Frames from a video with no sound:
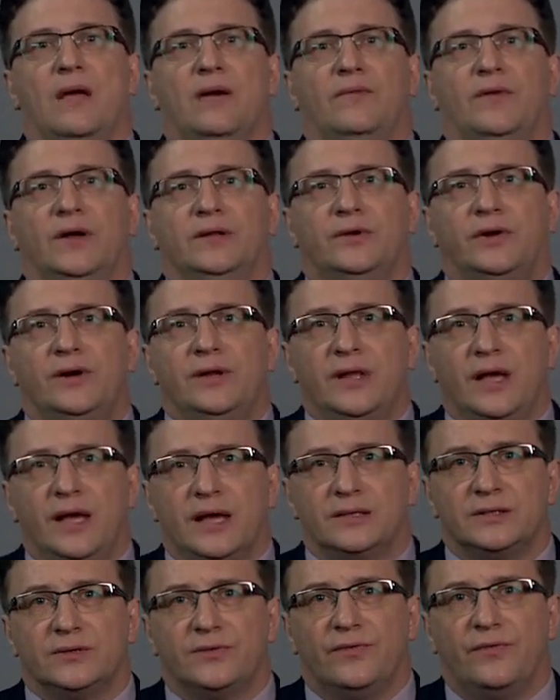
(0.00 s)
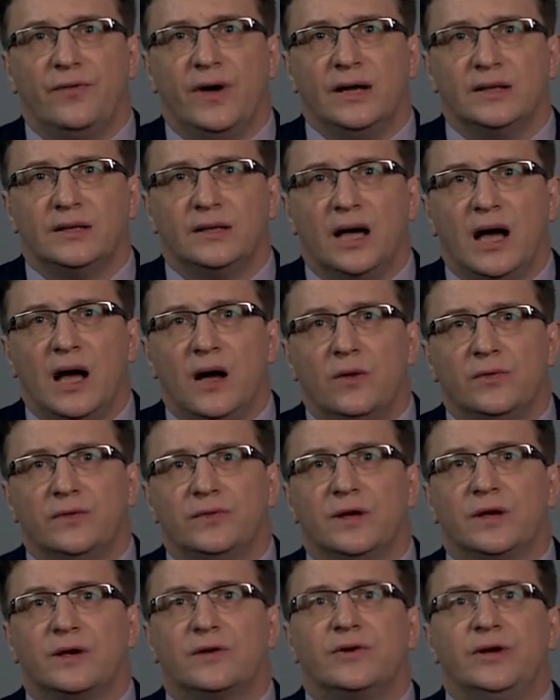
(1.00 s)
Fandorin has to find out
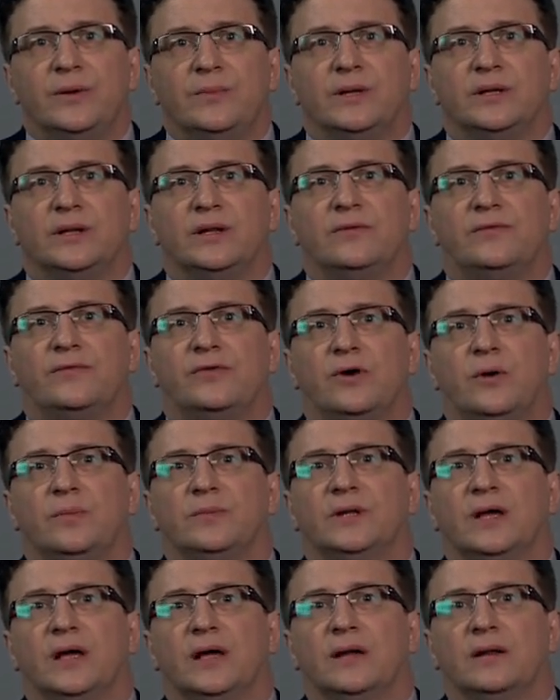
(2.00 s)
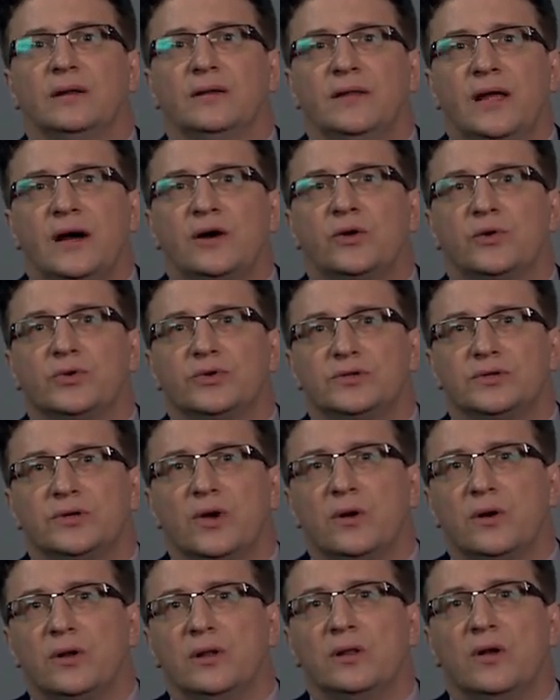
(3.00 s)
the criminal from the narrow
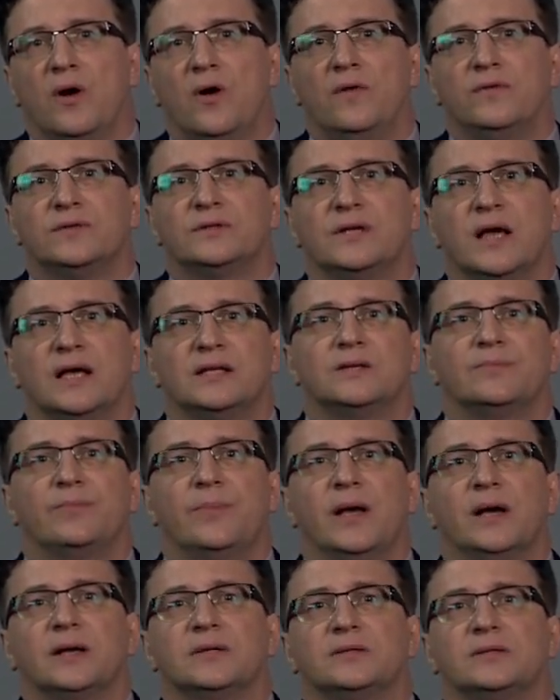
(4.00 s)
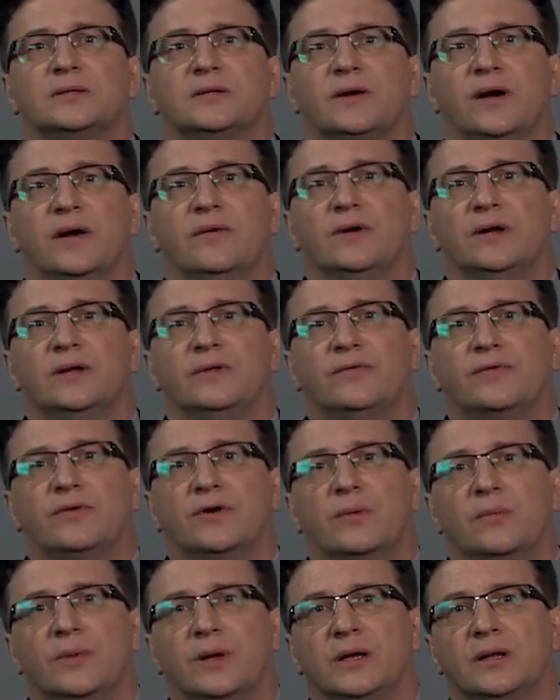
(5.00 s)
circle of suspects traveling
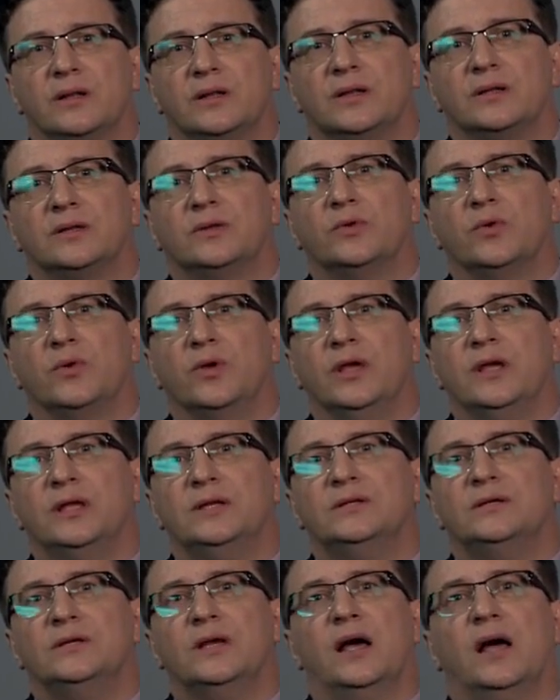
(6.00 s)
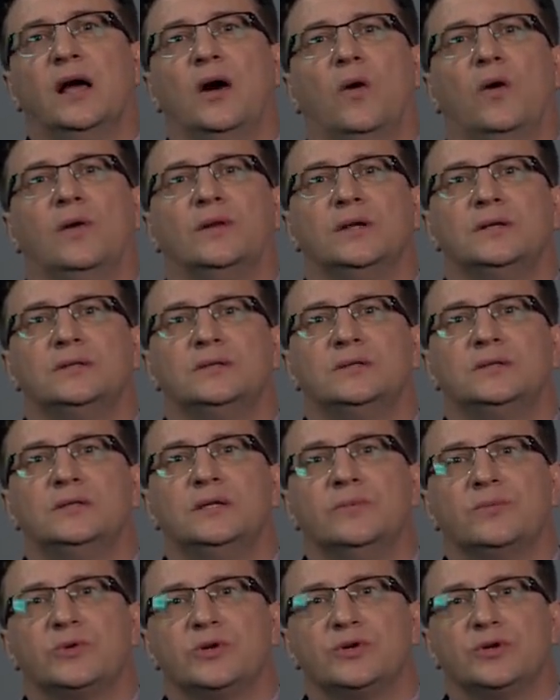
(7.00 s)
from England to India on a
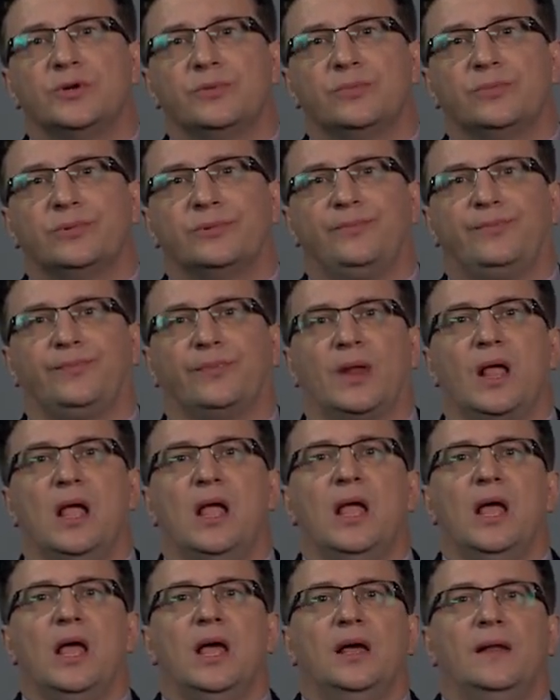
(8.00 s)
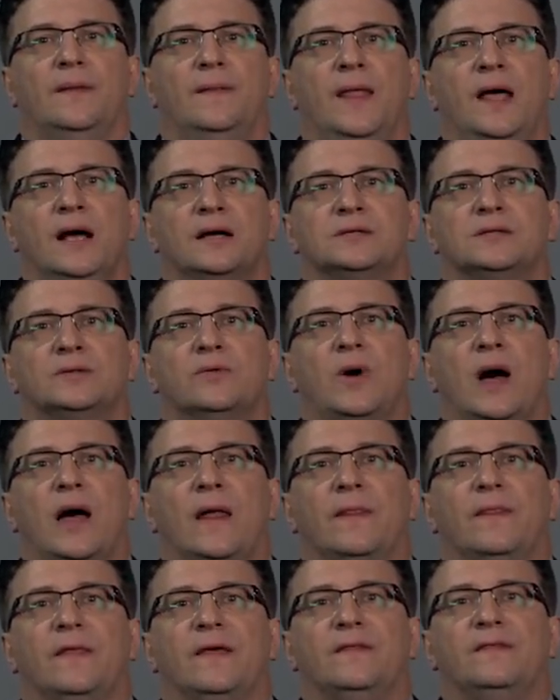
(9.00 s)
steamship. Next
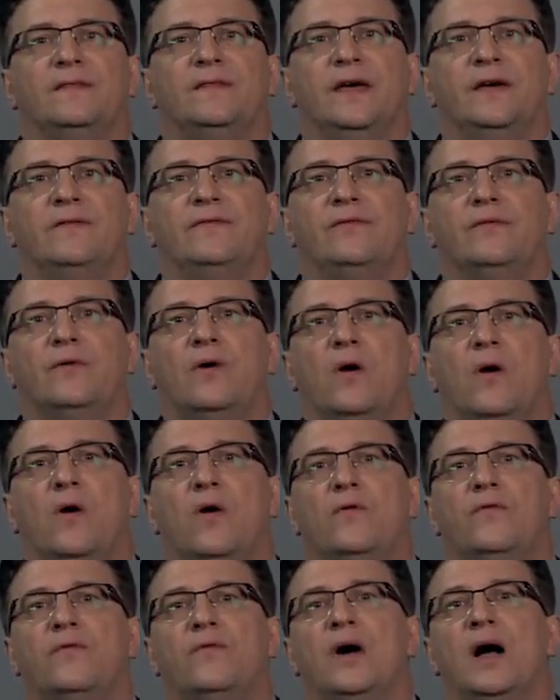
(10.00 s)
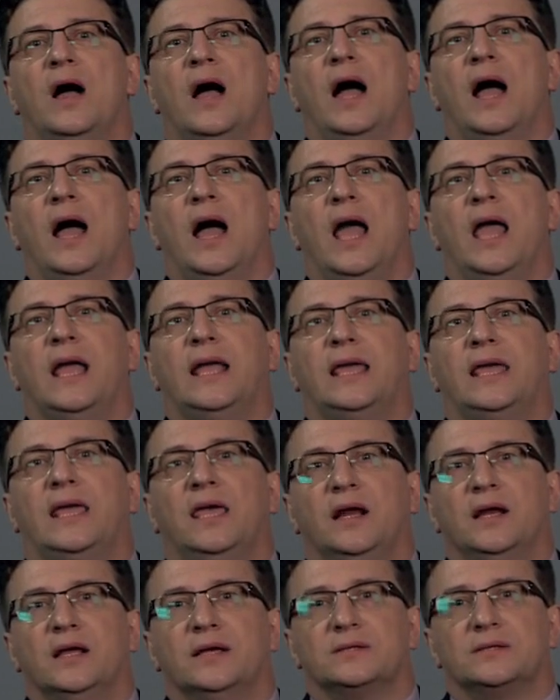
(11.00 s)
one, The Death of
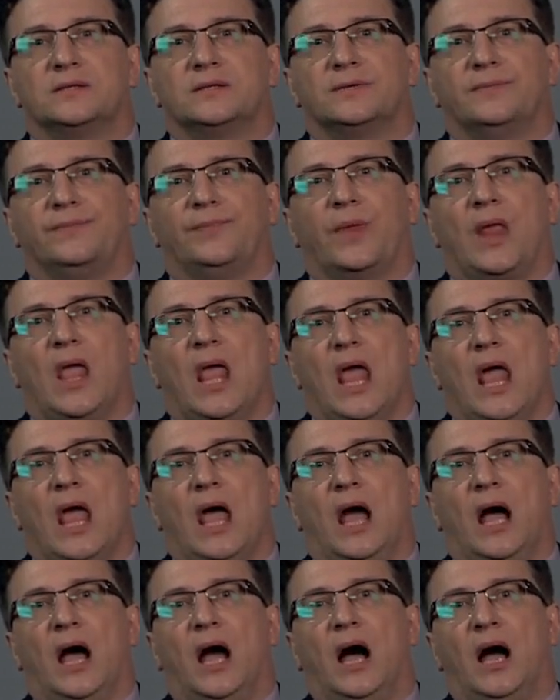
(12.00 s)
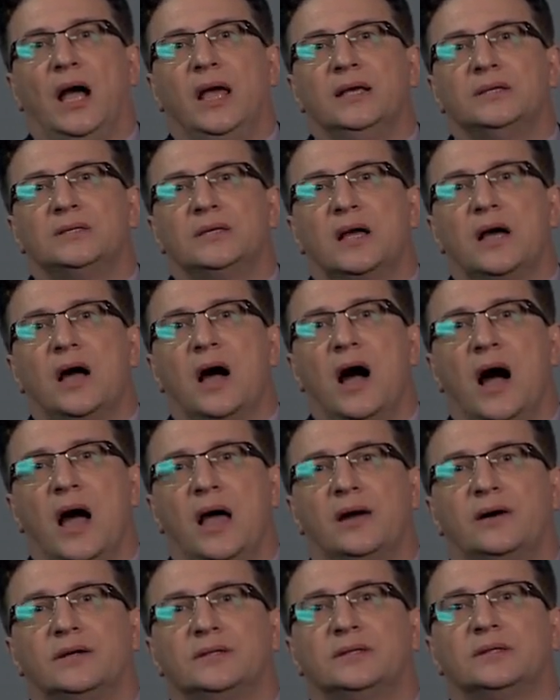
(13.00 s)
Achilles, is a
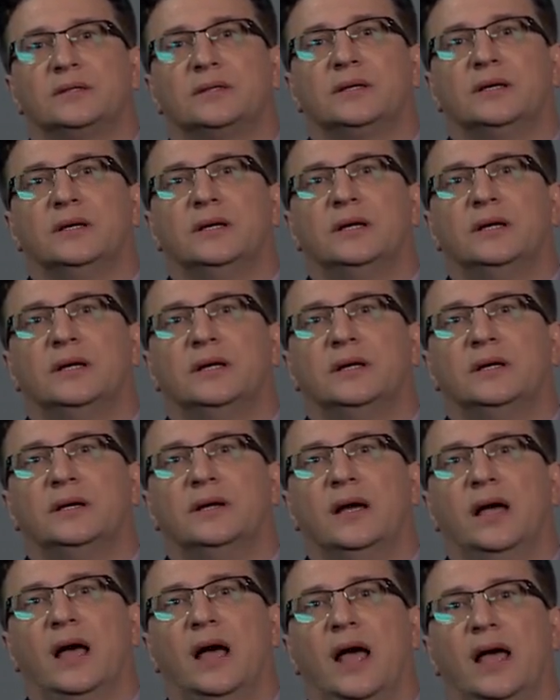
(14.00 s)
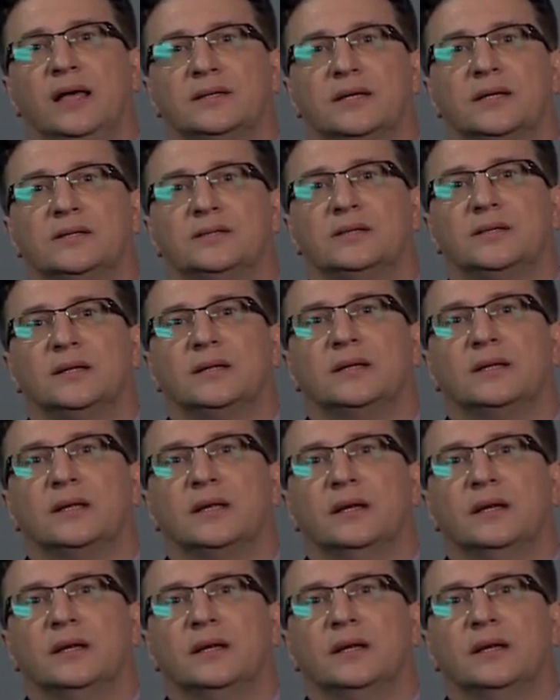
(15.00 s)
hired hired assassin